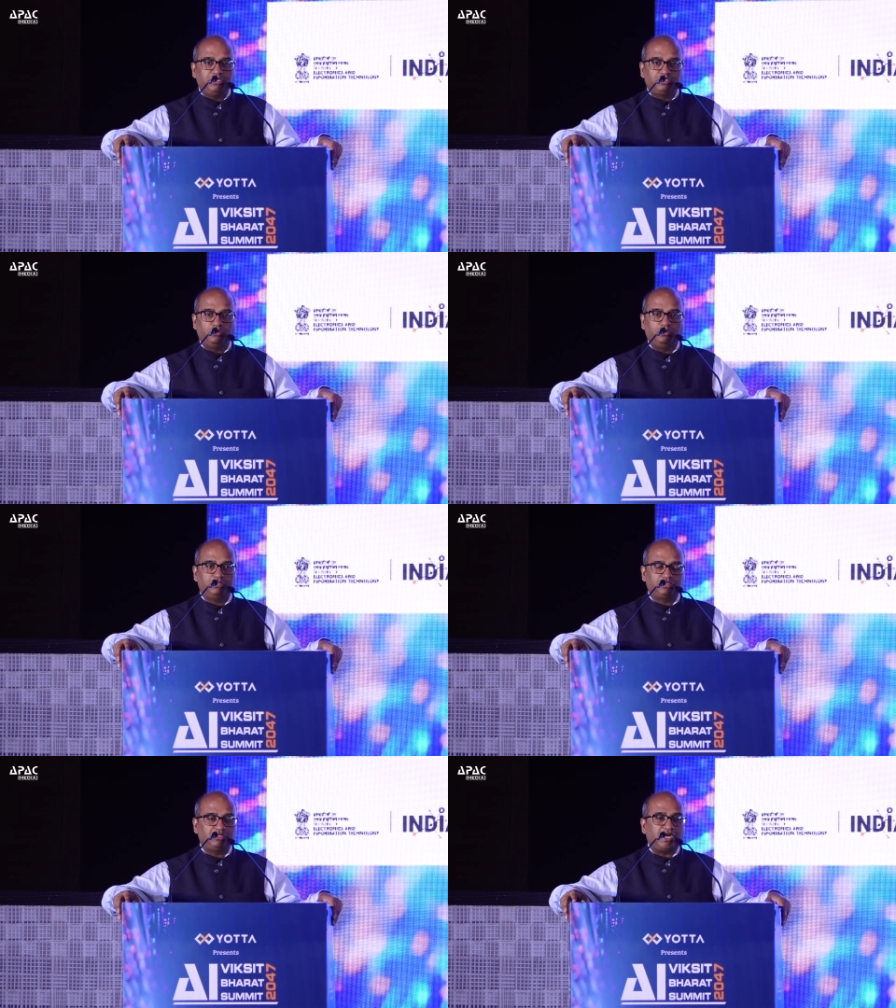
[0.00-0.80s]

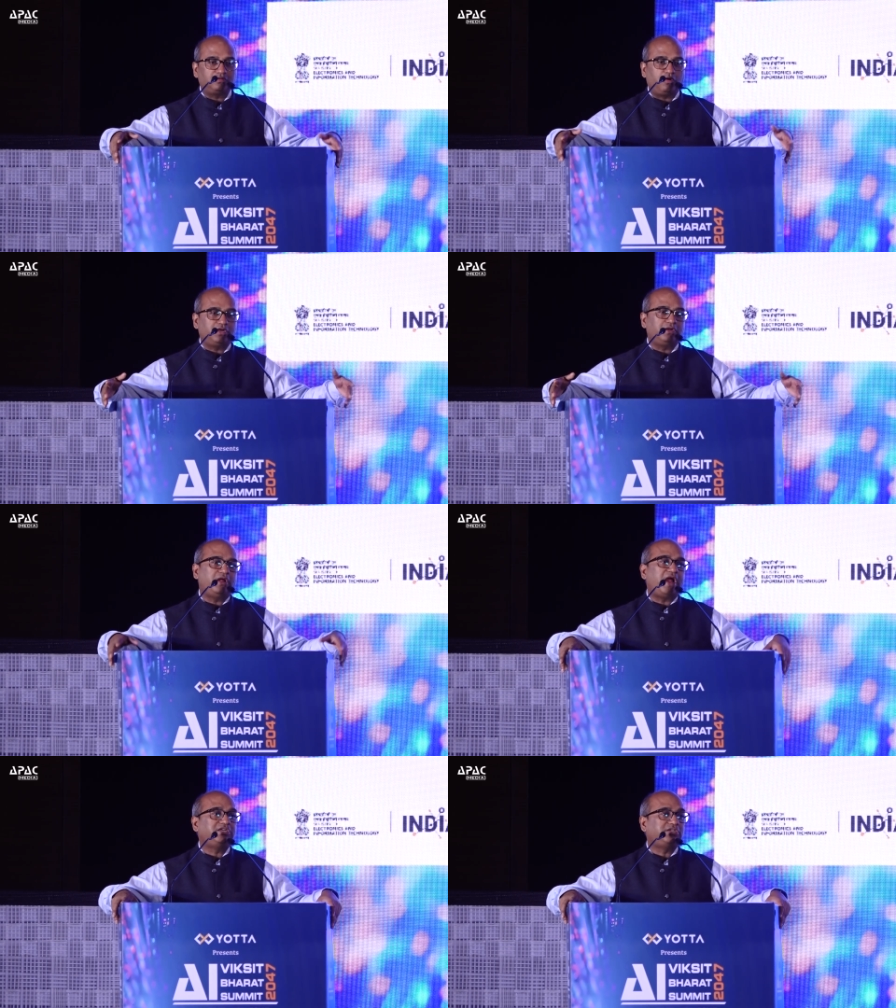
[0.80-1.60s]
So that's what
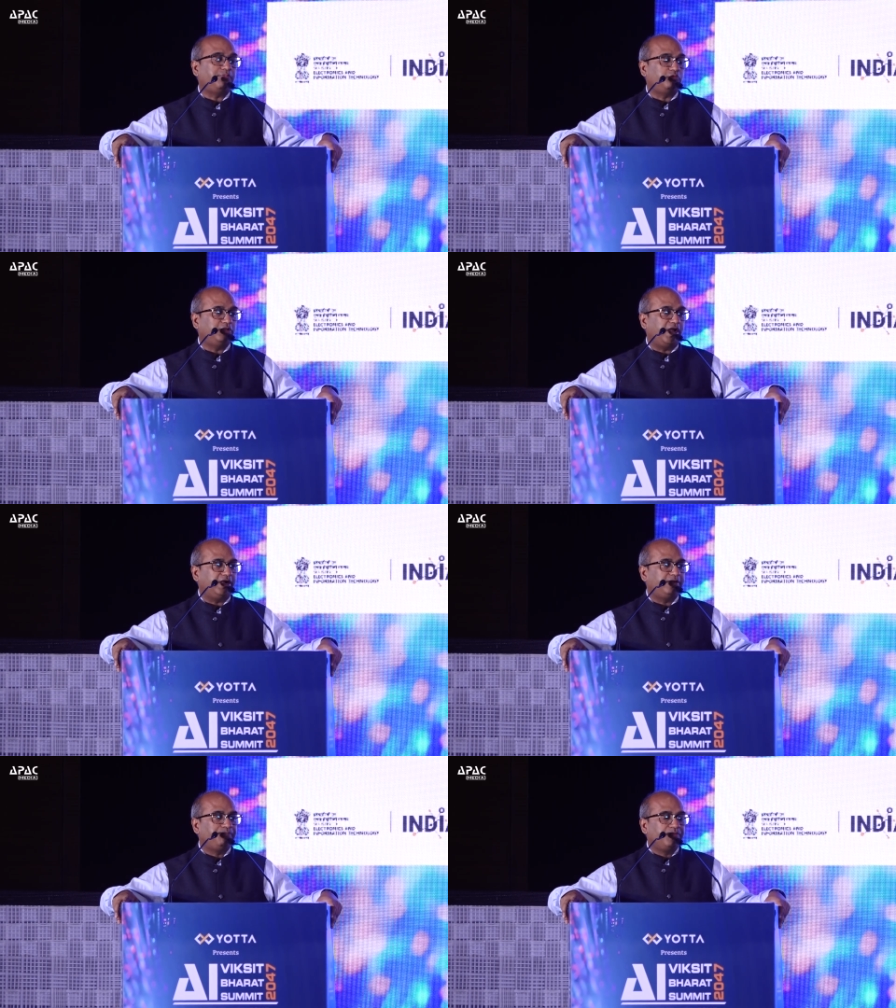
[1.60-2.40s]
adds up to
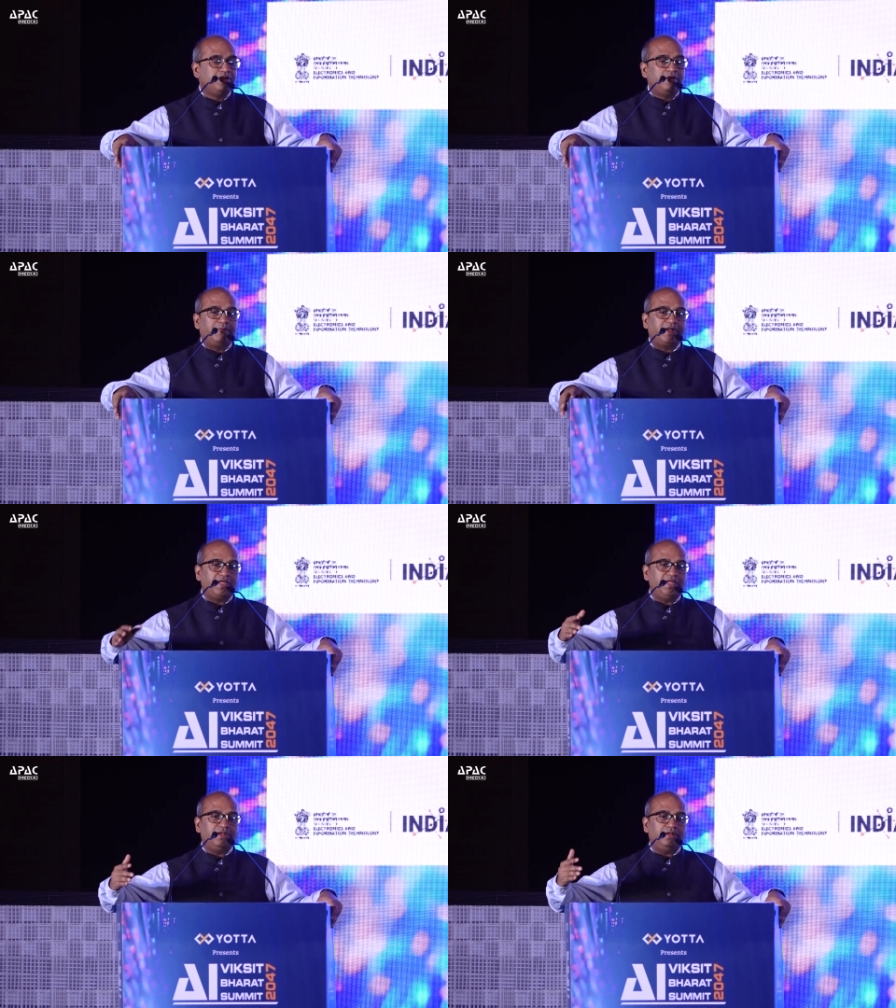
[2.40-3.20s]
that. But
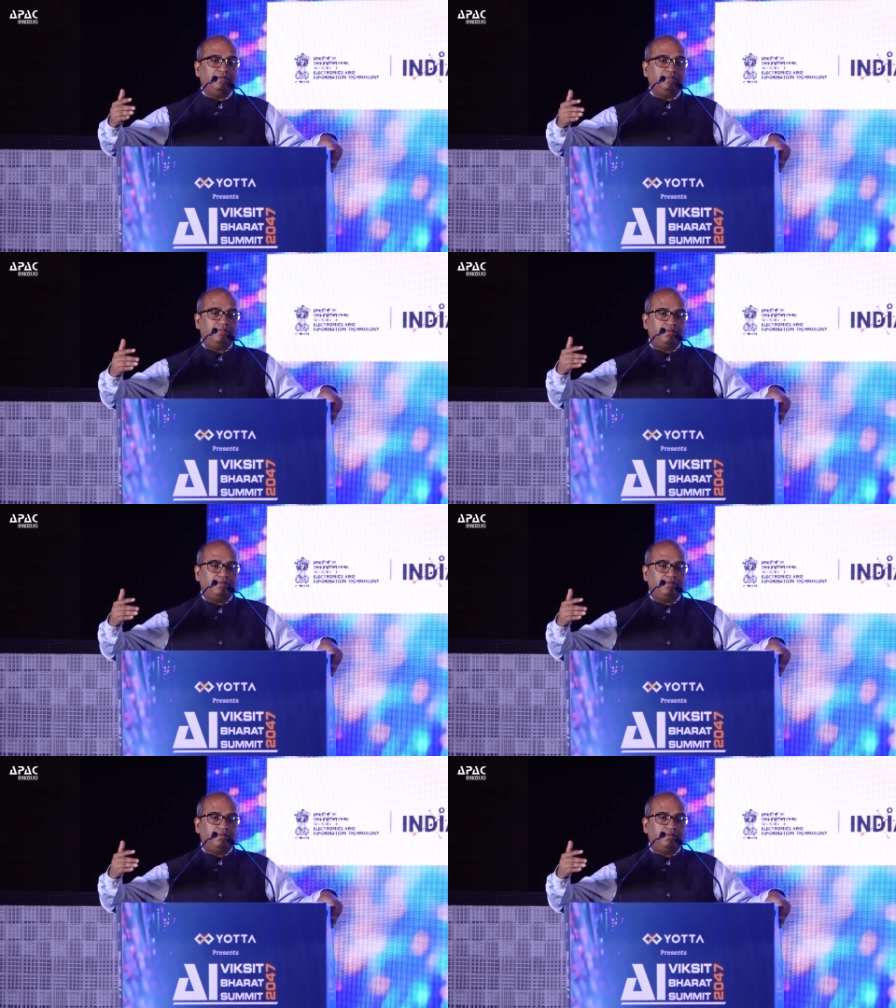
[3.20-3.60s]
again,